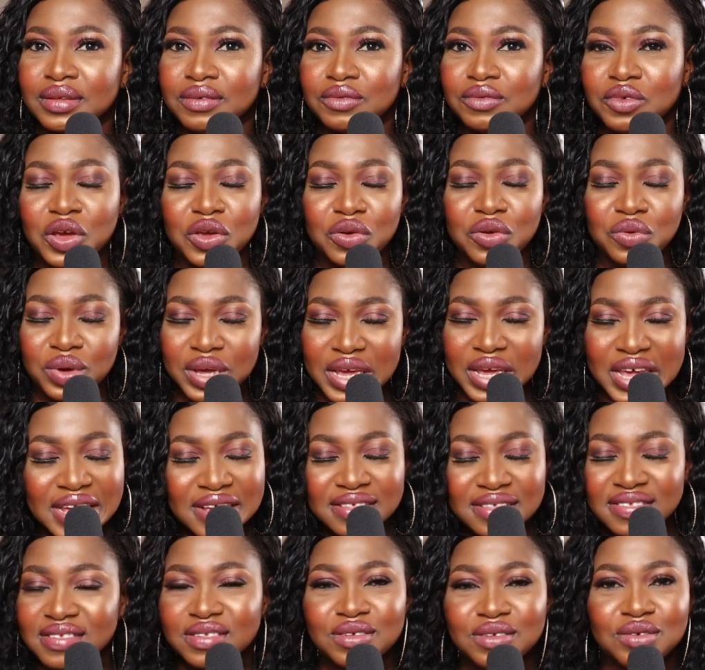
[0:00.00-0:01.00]
When you
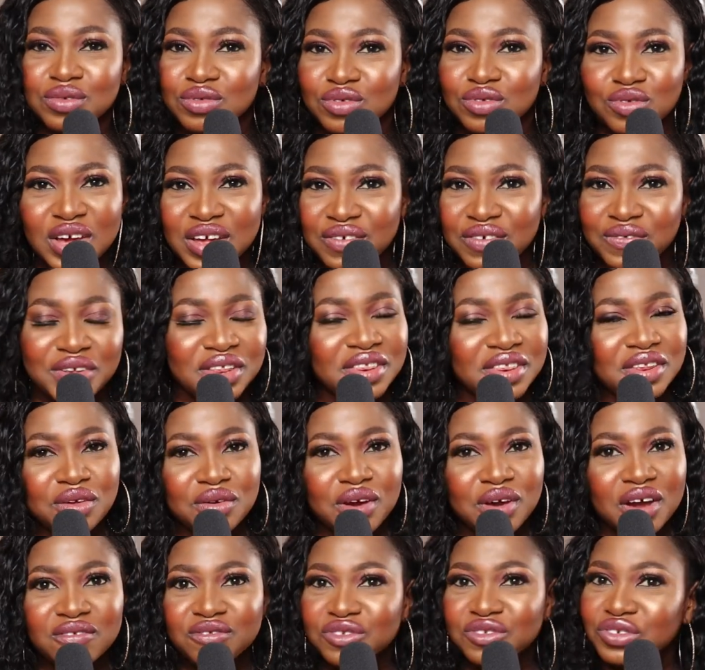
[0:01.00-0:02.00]
eat, you do everything,
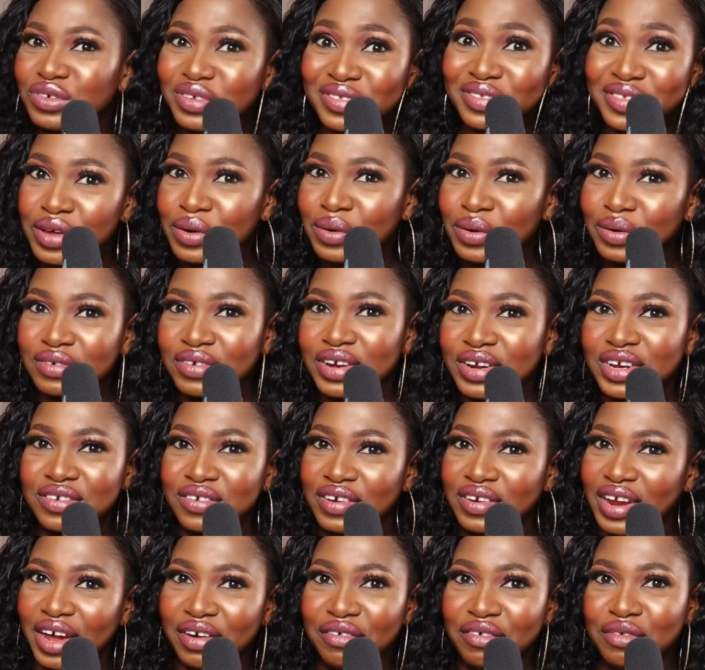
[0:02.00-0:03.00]
you have just
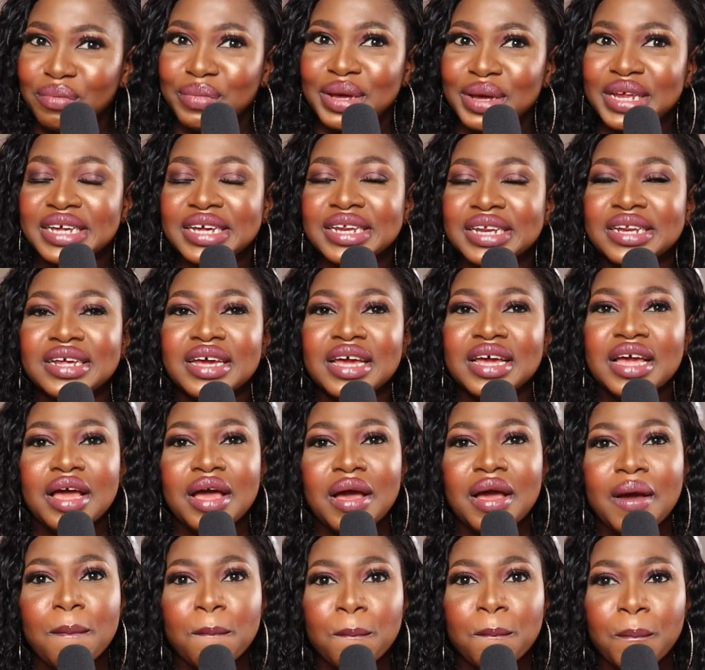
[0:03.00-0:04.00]
$100 remaining.
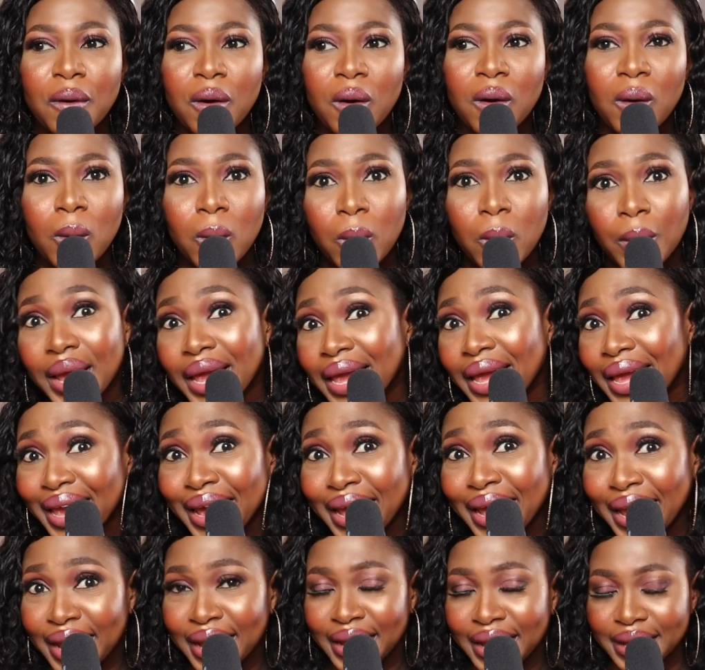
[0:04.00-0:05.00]
But we
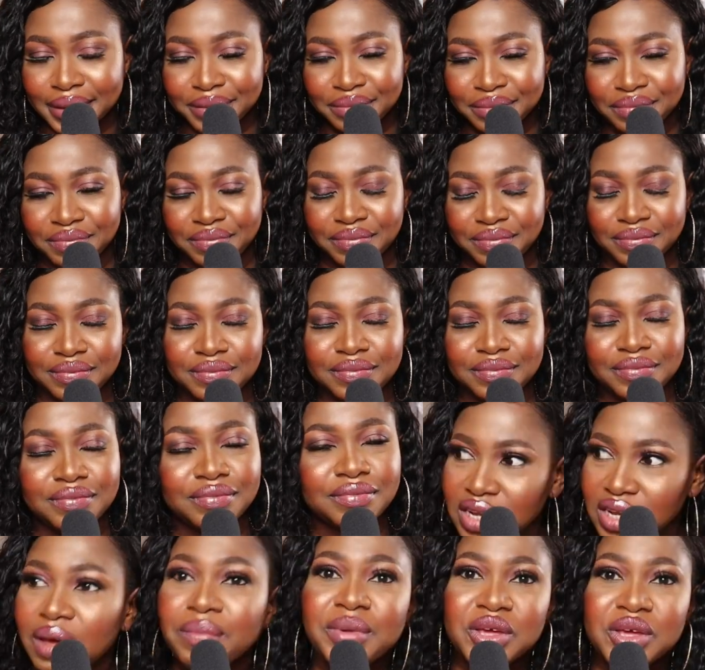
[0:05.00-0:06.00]
here,
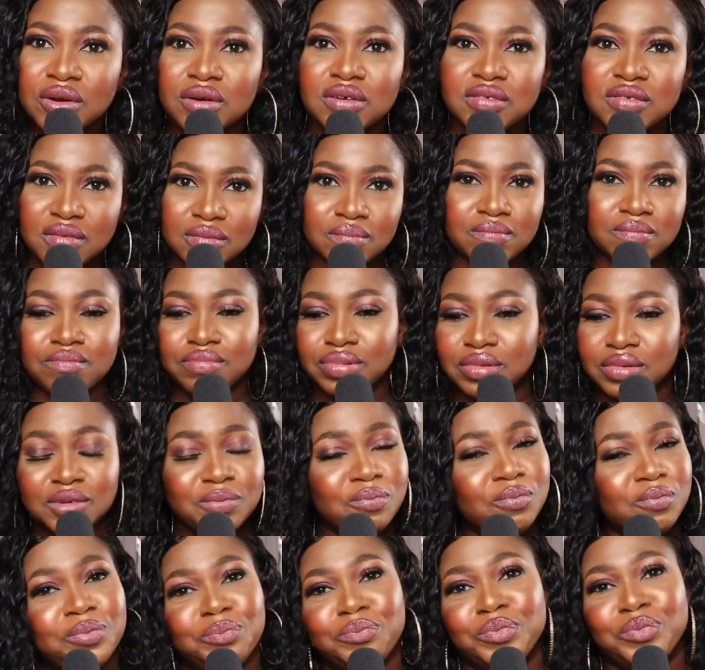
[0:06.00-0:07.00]
let me just
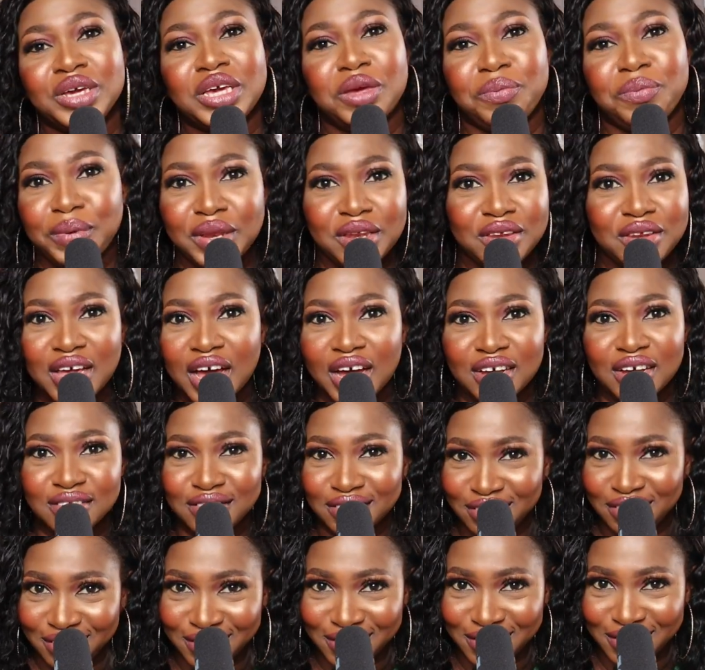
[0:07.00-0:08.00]
keep it
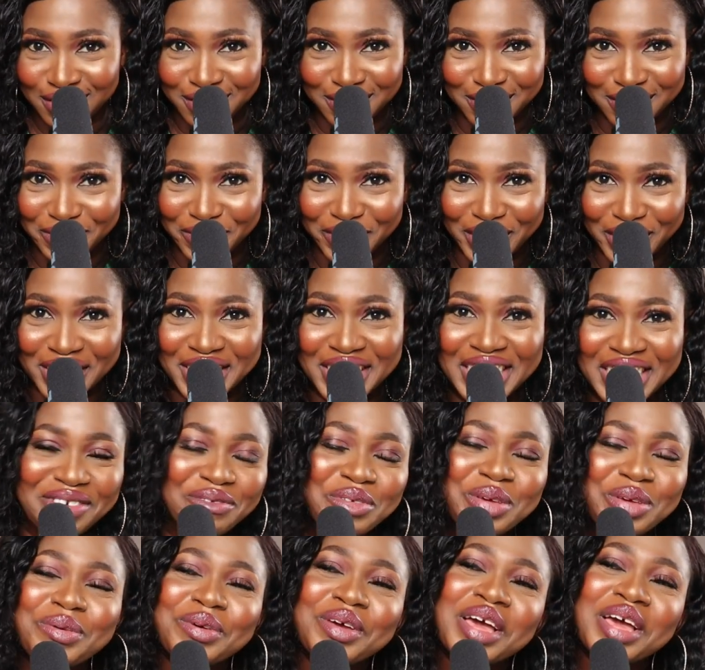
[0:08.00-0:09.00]
as it is, okay? Let
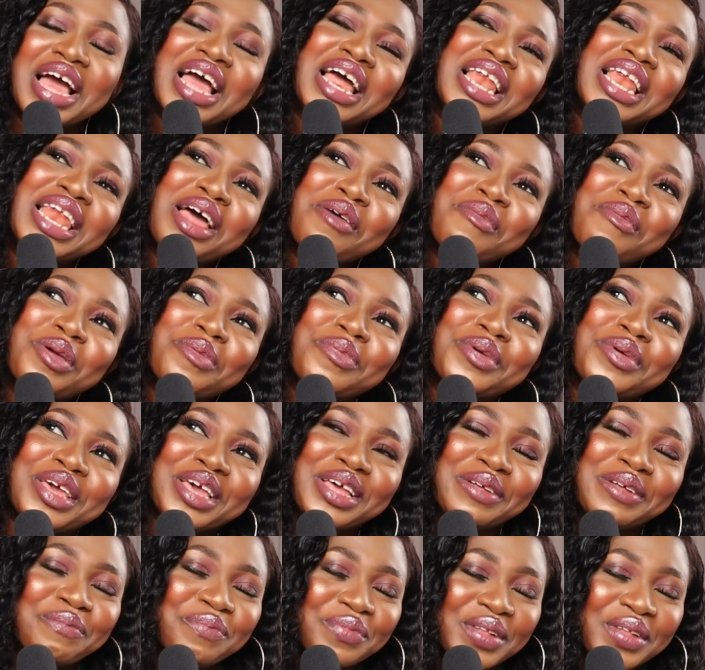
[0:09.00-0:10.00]
me
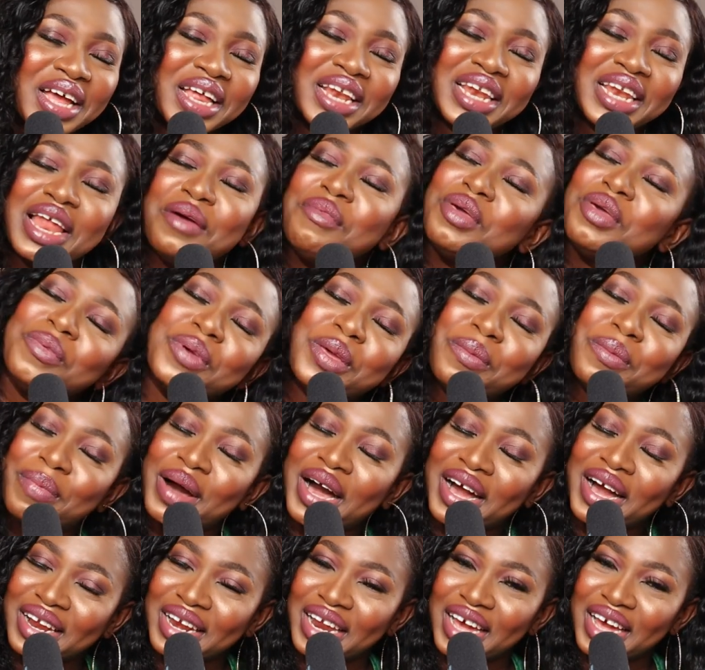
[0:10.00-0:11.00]
be
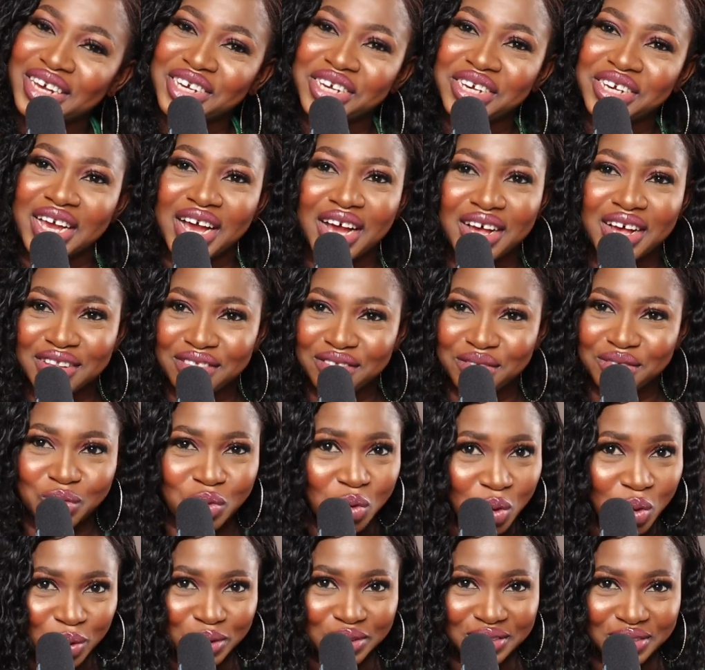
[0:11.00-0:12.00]
backlash at
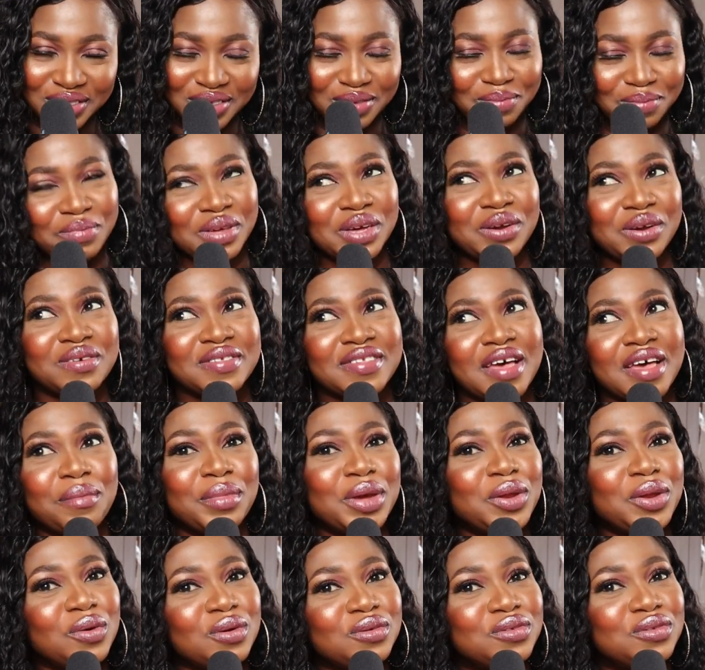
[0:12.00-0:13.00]
once, because I
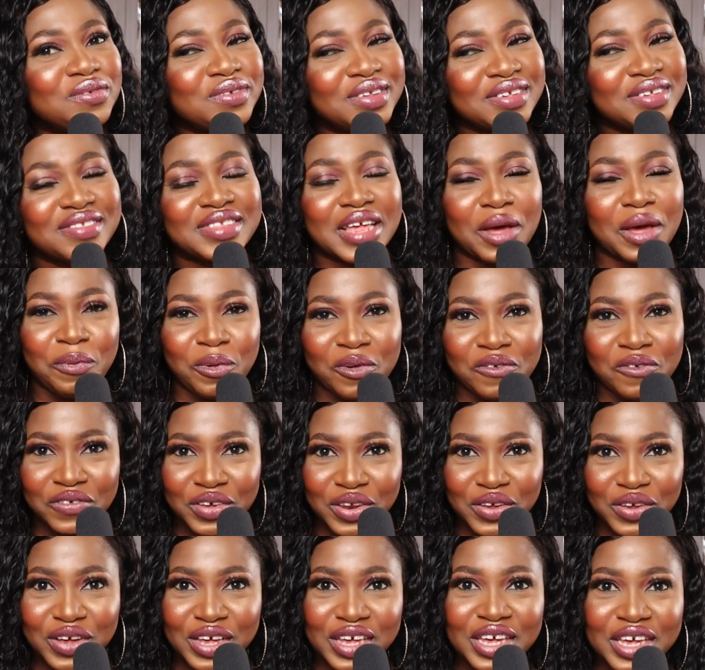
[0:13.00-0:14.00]
may not do this type of
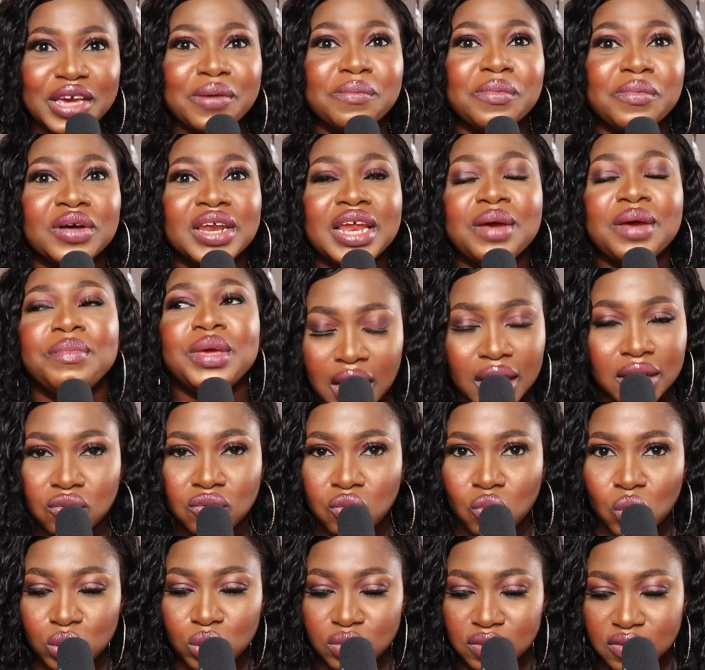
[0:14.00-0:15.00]
video again, but let me at
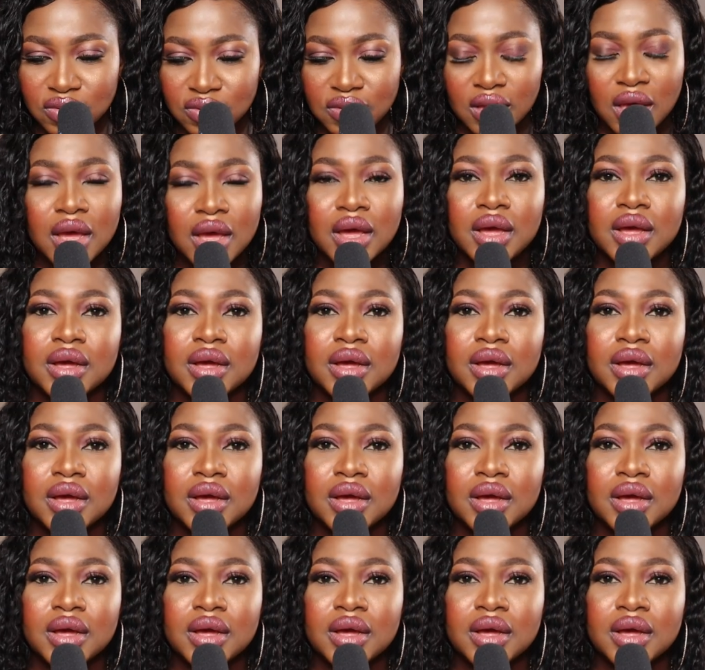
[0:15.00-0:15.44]
once